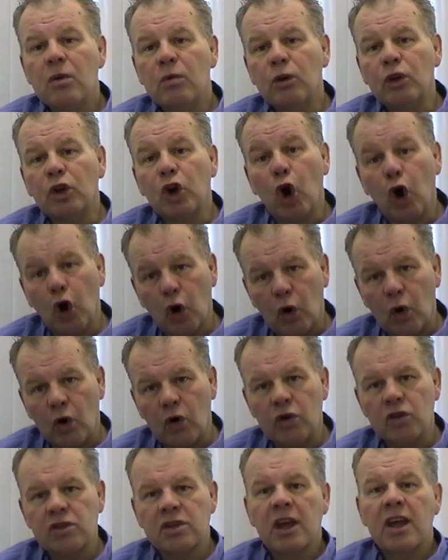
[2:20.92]
will
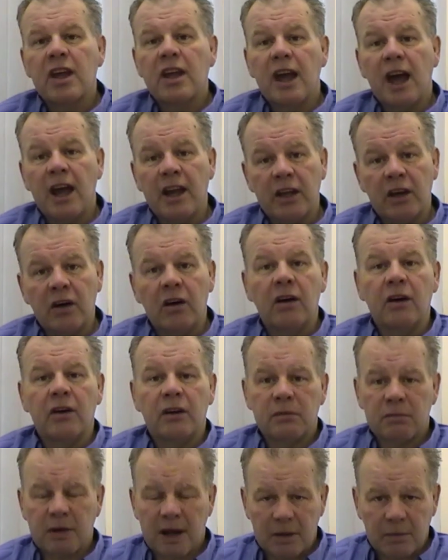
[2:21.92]
cause any
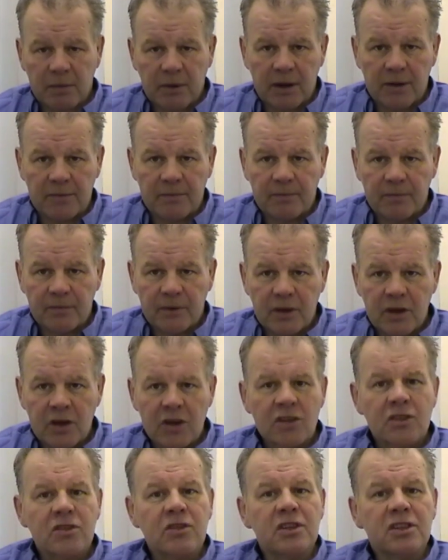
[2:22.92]
ongoing back pain.
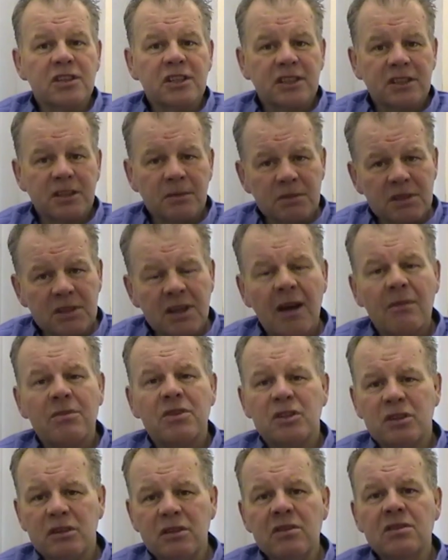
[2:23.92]
So it's
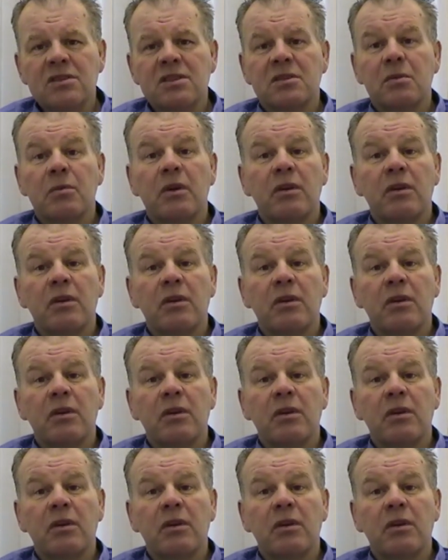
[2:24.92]
sometimes used as a